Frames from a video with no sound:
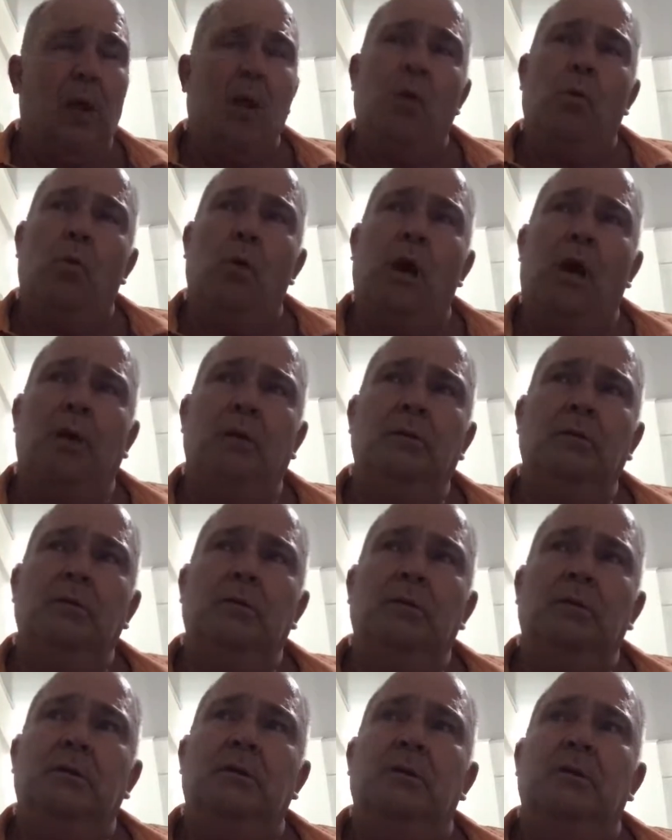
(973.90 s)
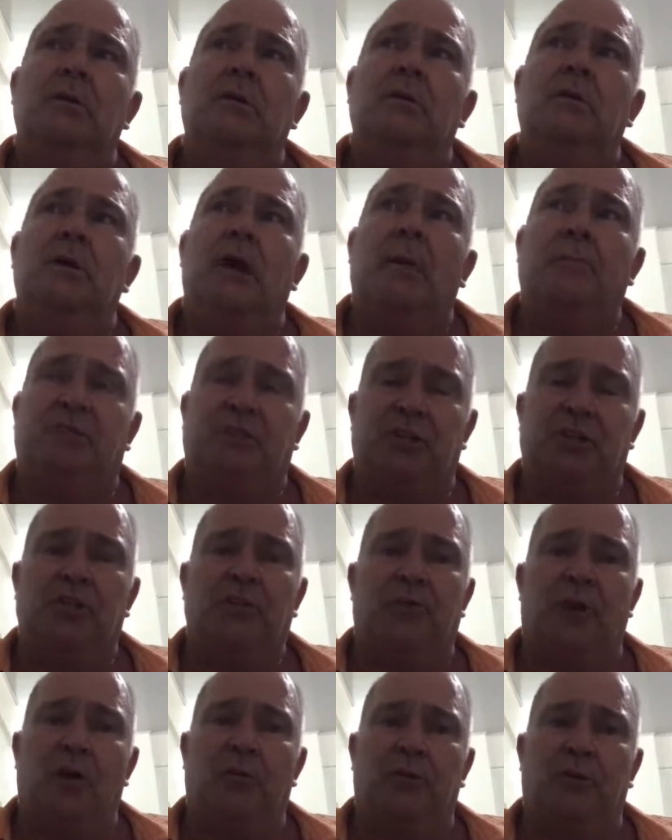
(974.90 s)
well, I'm sure
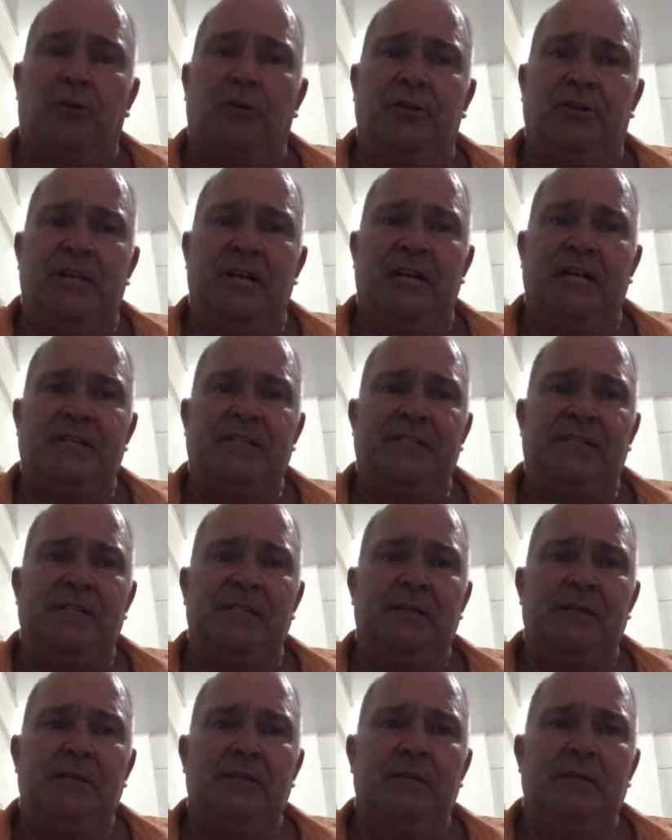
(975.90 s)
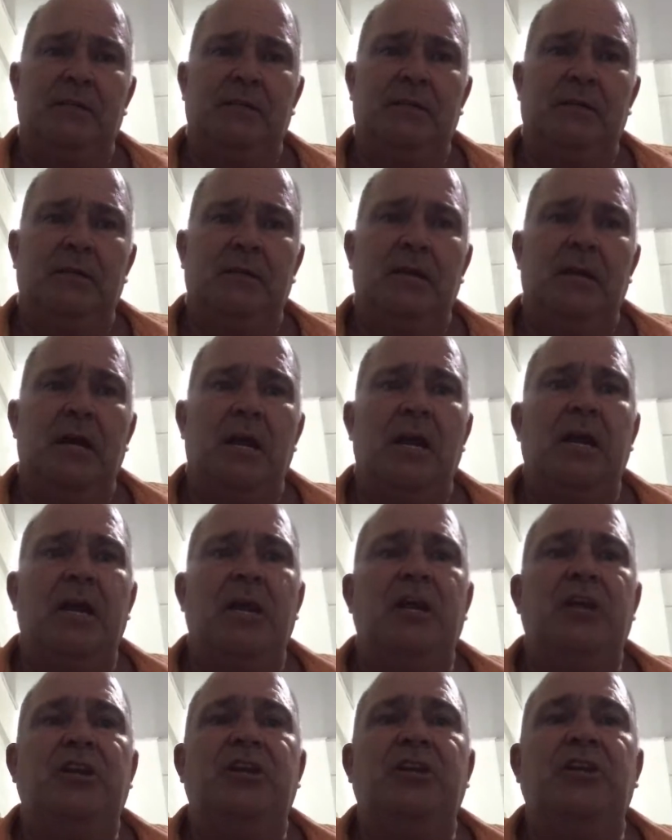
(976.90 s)
you've all heard this.
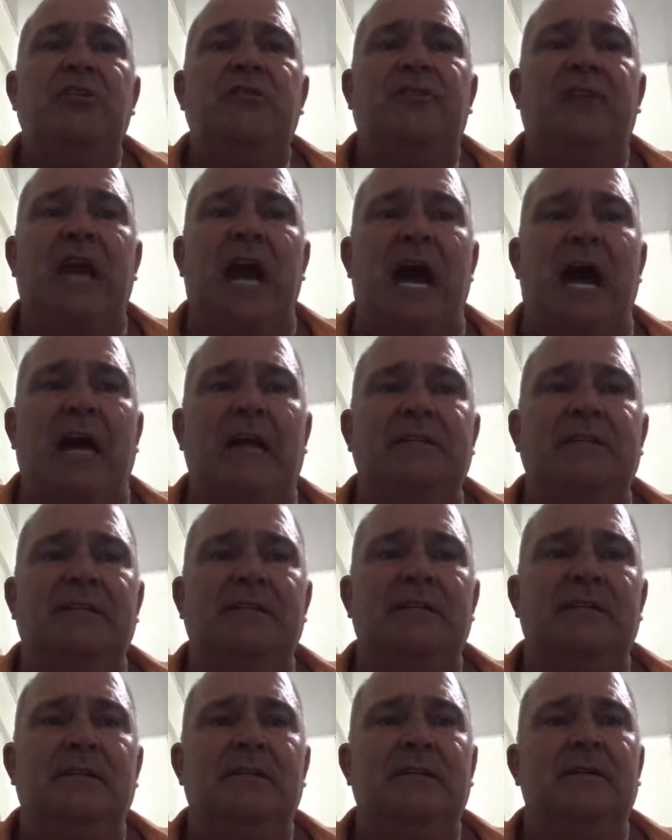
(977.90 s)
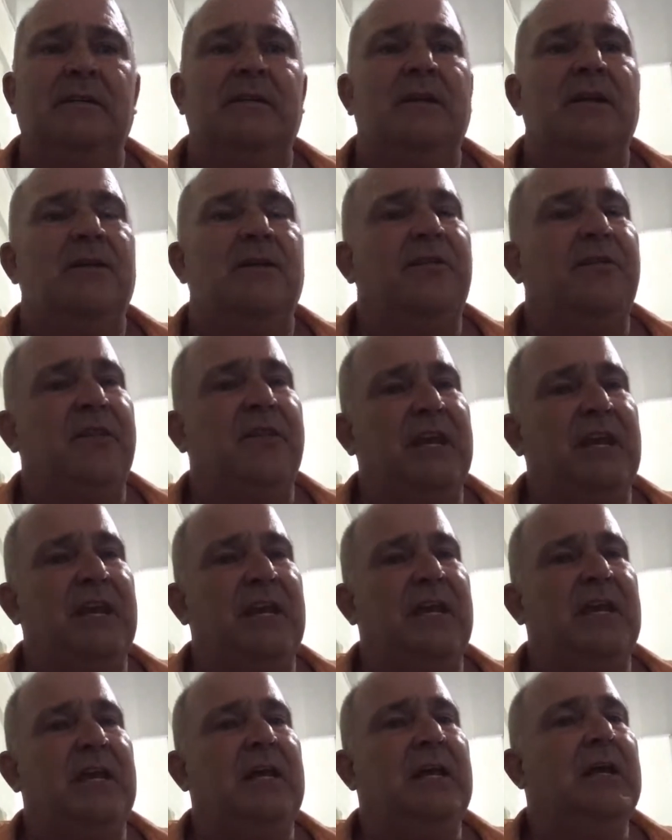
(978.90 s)
You've got
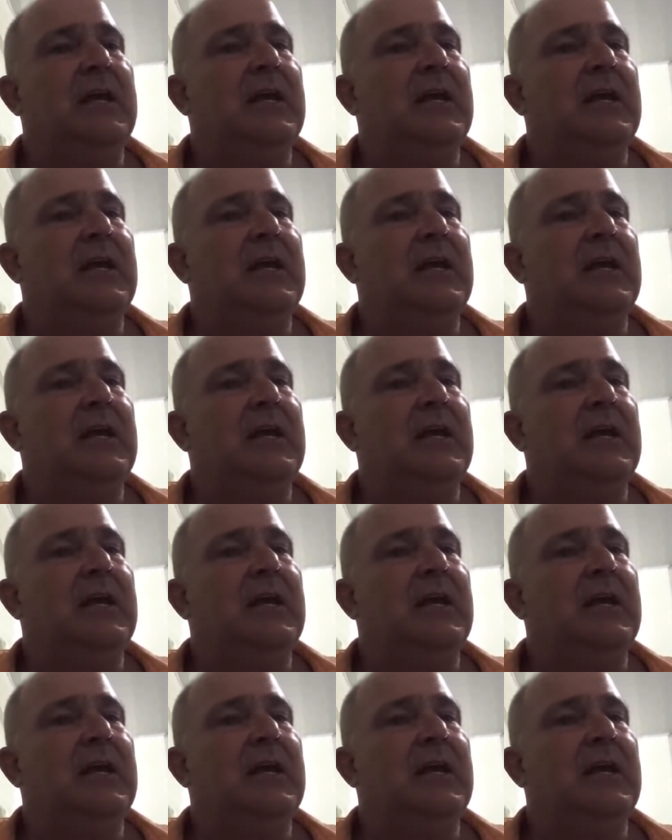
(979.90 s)
the